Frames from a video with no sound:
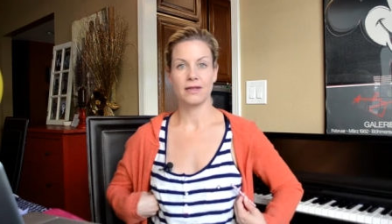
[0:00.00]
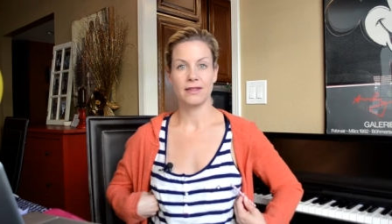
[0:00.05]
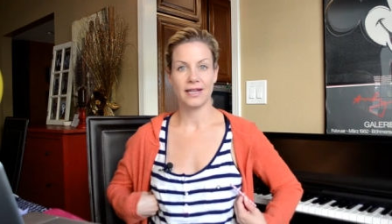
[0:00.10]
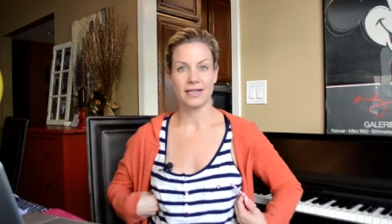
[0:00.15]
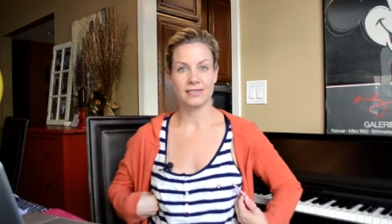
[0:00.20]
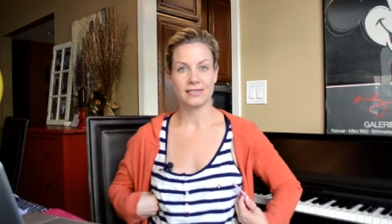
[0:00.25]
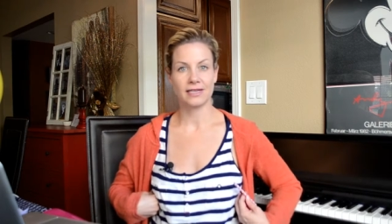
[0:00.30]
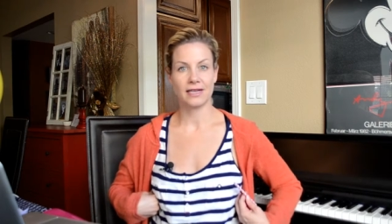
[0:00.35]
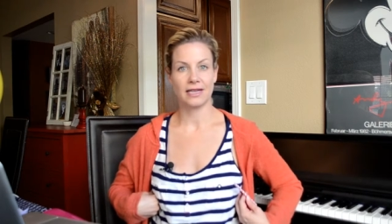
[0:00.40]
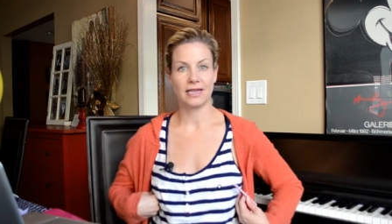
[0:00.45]

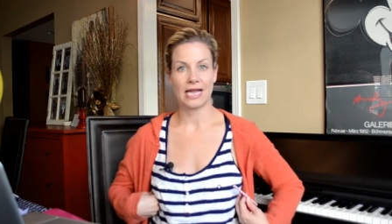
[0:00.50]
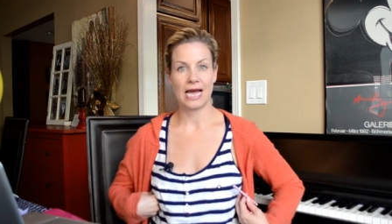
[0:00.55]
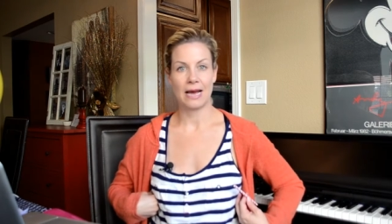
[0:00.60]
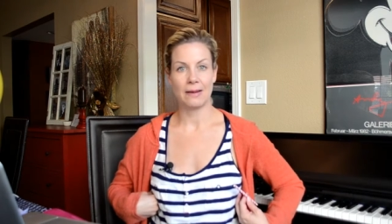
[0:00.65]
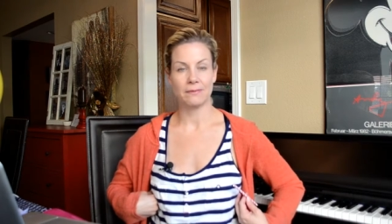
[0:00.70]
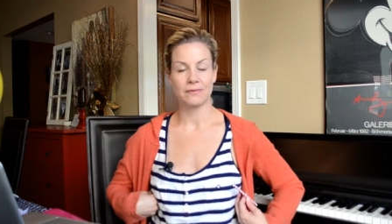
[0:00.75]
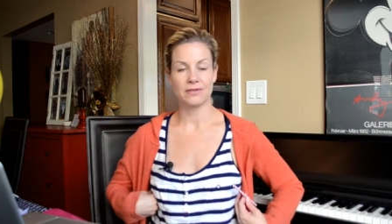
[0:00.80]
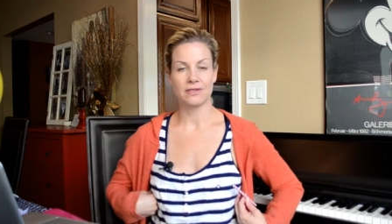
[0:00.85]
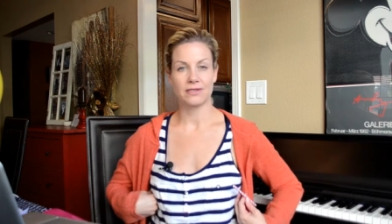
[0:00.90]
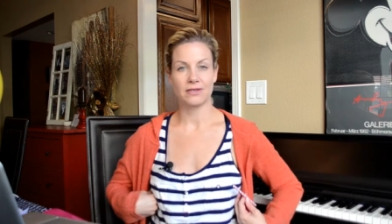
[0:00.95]
That's
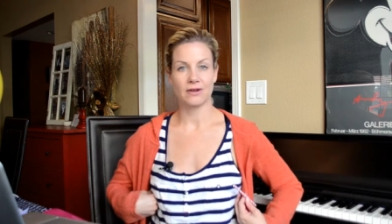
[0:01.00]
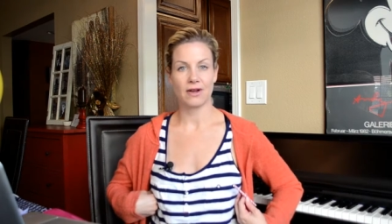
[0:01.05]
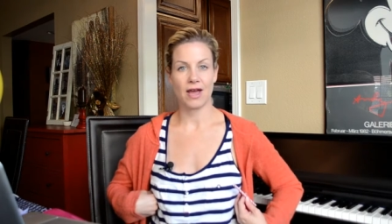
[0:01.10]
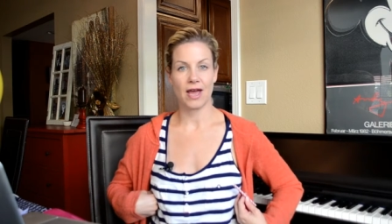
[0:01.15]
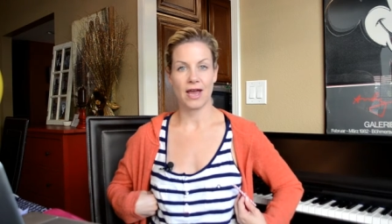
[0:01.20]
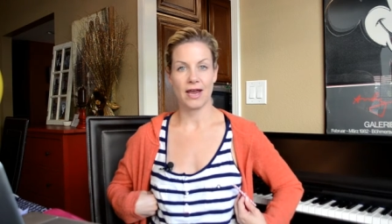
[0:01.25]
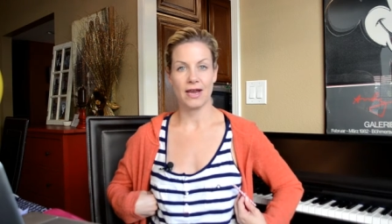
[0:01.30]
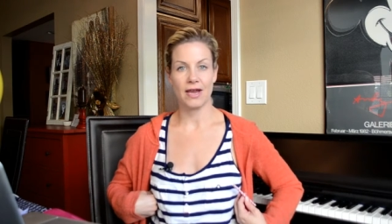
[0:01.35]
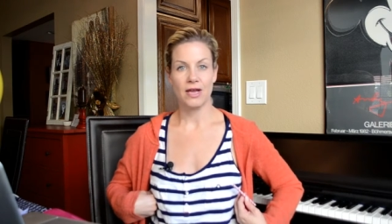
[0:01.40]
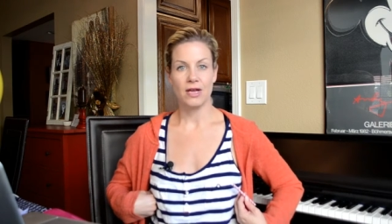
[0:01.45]
collapsed,
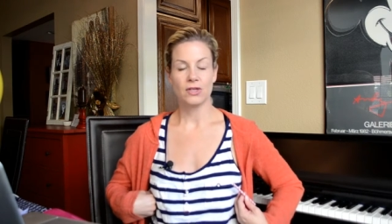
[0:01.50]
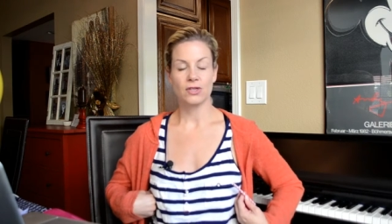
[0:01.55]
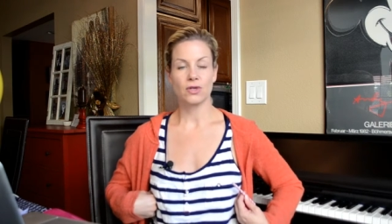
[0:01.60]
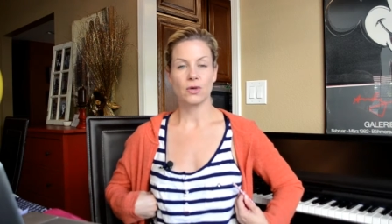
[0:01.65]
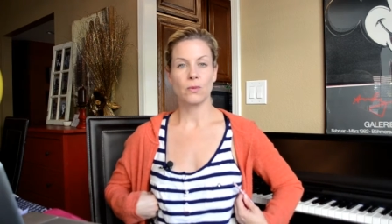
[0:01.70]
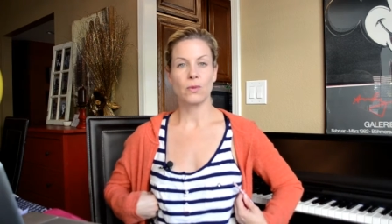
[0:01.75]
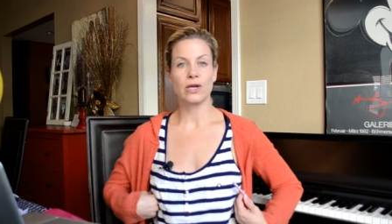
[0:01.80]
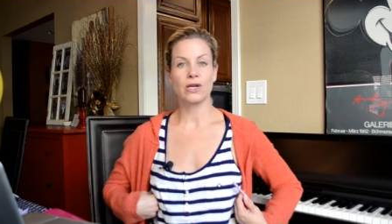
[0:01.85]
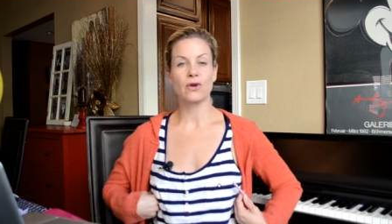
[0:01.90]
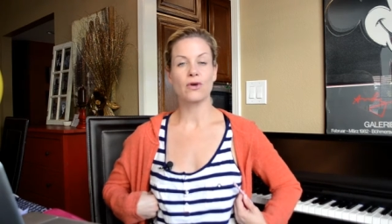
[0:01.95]
okay?
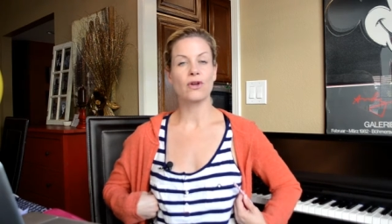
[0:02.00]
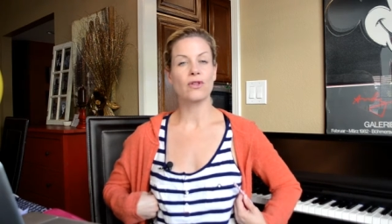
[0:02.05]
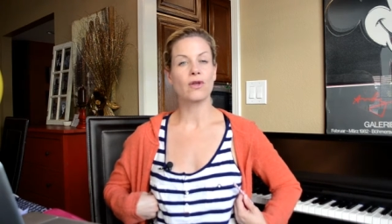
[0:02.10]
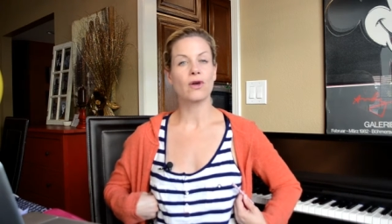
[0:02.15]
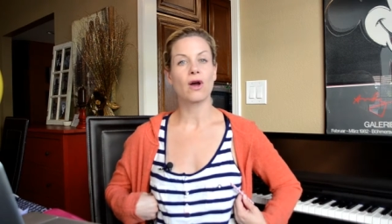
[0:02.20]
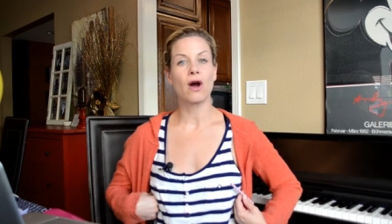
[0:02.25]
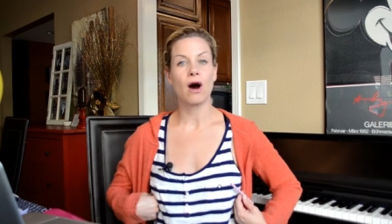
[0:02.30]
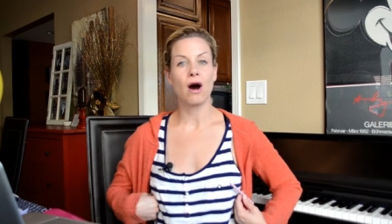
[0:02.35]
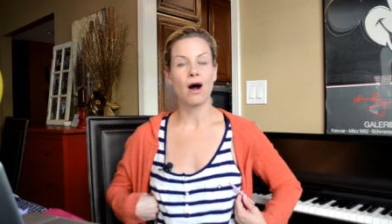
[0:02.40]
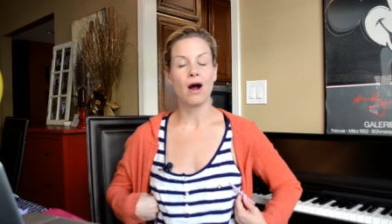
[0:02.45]
So when you're in the
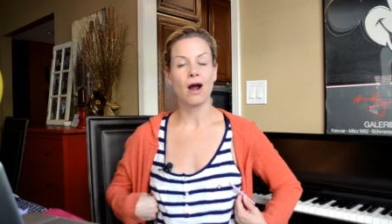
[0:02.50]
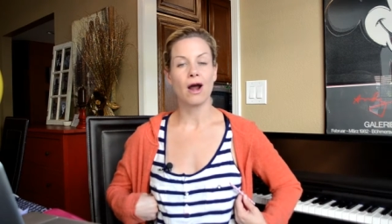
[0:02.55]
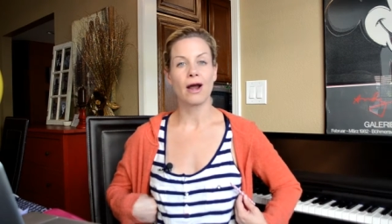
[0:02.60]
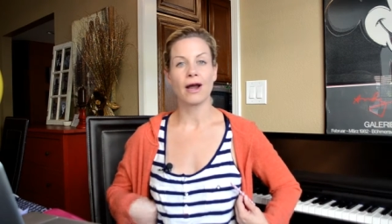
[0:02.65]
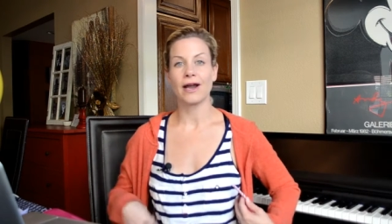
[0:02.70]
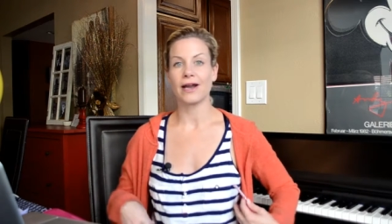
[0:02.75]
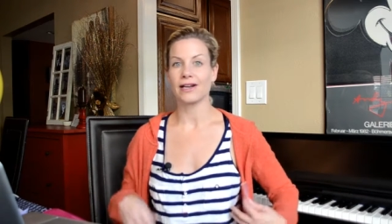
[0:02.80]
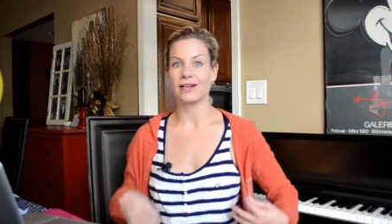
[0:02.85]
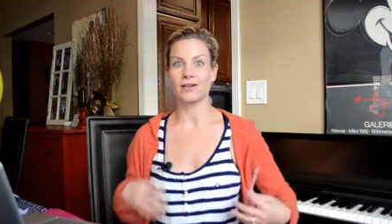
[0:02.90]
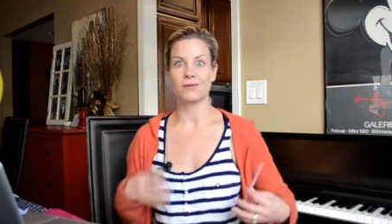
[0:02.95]

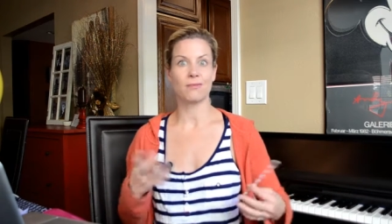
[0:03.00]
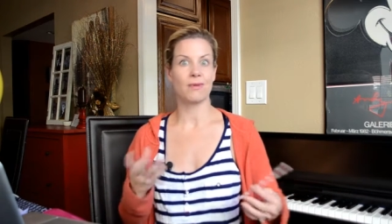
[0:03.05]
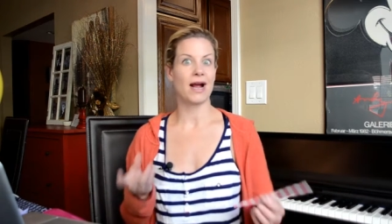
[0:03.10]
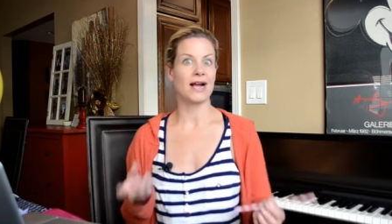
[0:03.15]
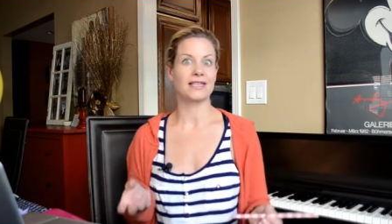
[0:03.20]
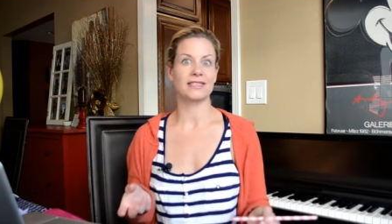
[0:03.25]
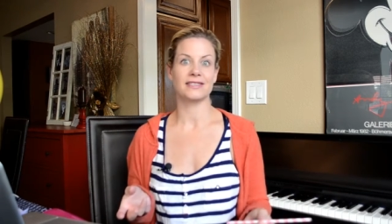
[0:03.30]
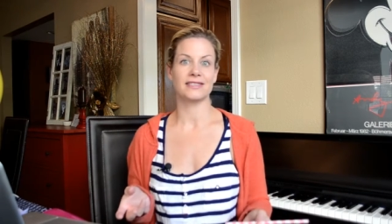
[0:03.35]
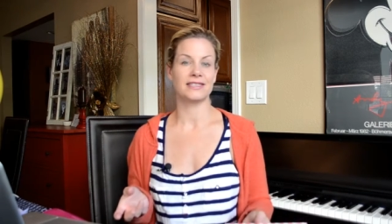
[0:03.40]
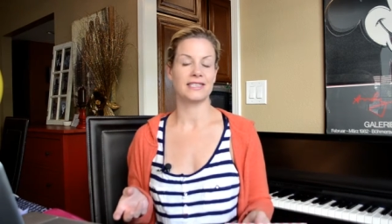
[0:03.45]
car and
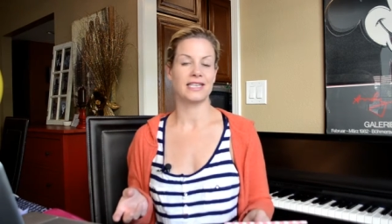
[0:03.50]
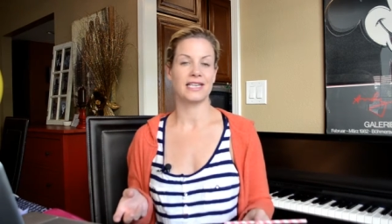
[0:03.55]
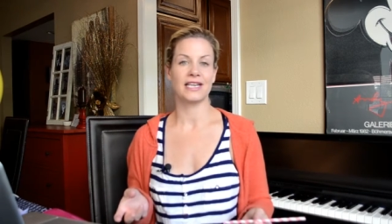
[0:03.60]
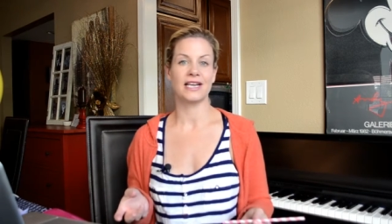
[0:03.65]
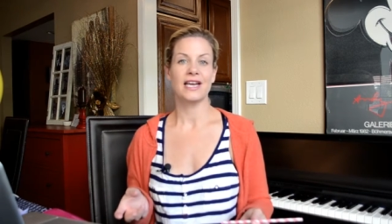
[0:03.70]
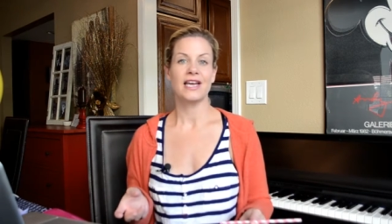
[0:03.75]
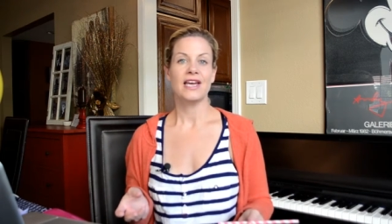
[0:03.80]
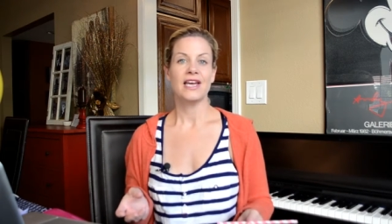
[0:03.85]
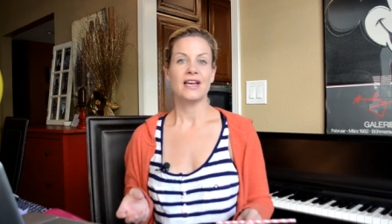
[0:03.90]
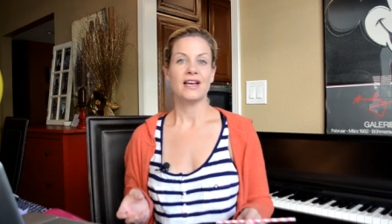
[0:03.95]
practicing